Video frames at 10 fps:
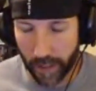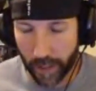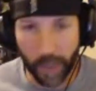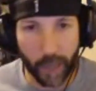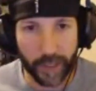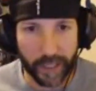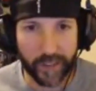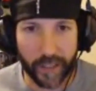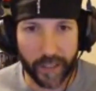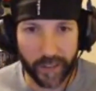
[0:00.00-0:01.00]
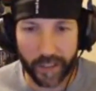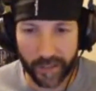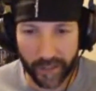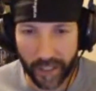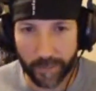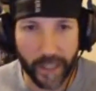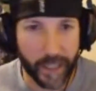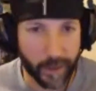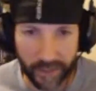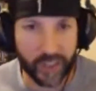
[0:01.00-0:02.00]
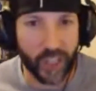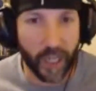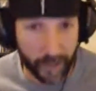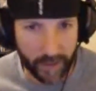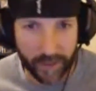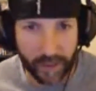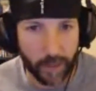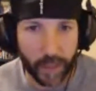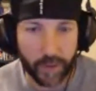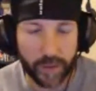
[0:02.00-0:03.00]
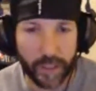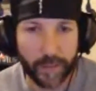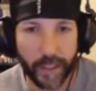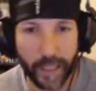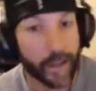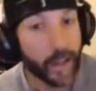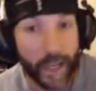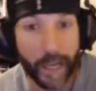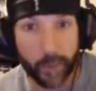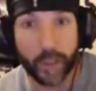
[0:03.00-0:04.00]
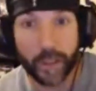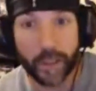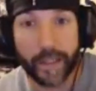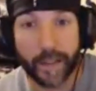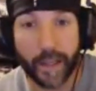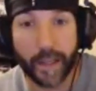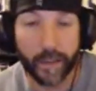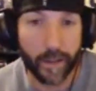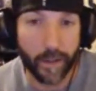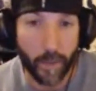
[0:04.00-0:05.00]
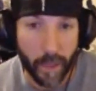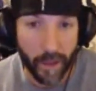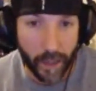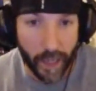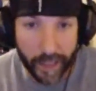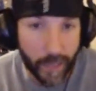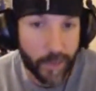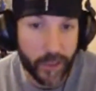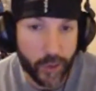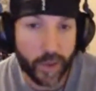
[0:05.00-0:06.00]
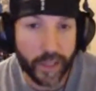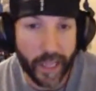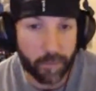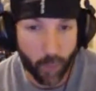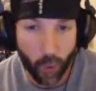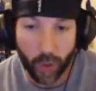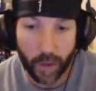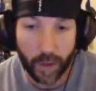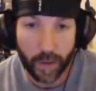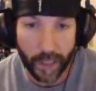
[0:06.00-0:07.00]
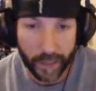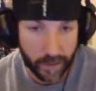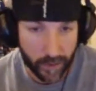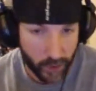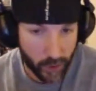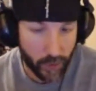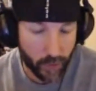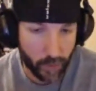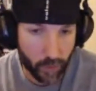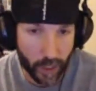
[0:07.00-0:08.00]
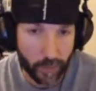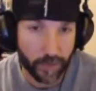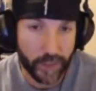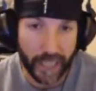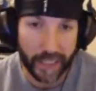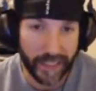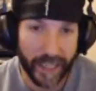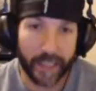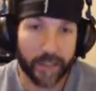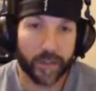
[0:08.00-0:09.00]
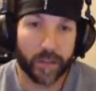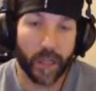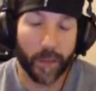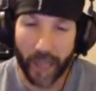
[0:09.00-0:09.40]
public he's like schizophrenic because he's talking to the symbiote and stuff like that. I really like that. And they've been doing that more like this new run with Donny Cates. I mean,